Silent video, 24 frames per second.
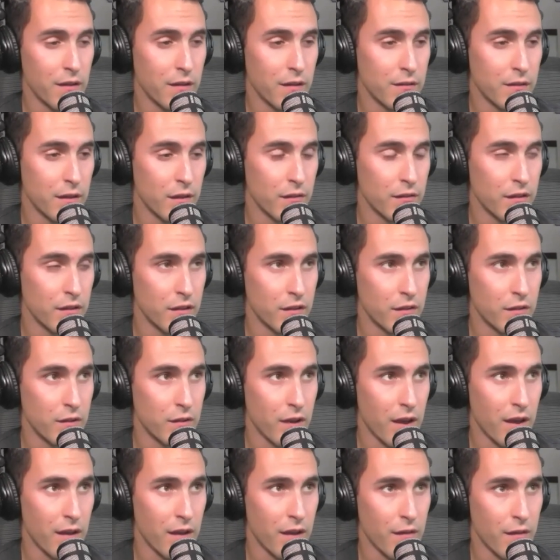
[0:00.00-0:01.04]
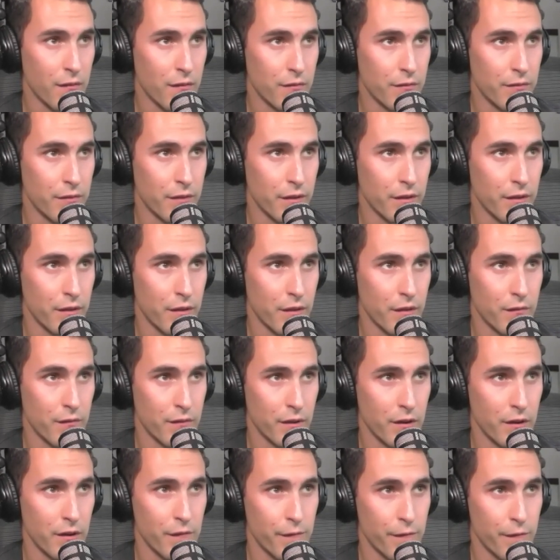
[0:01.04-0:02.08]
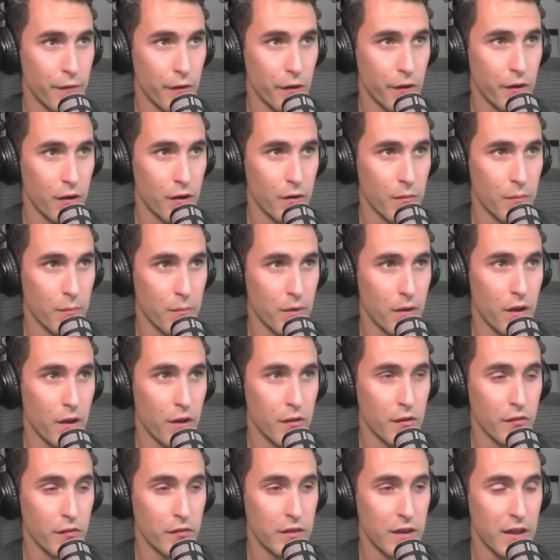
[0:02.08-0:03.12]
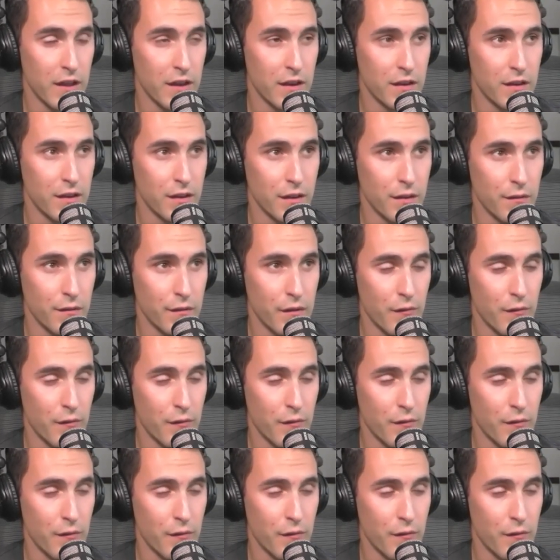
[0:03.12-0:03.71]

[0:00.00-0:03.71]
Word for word: It sounds like you have uh, a very firm understanding of,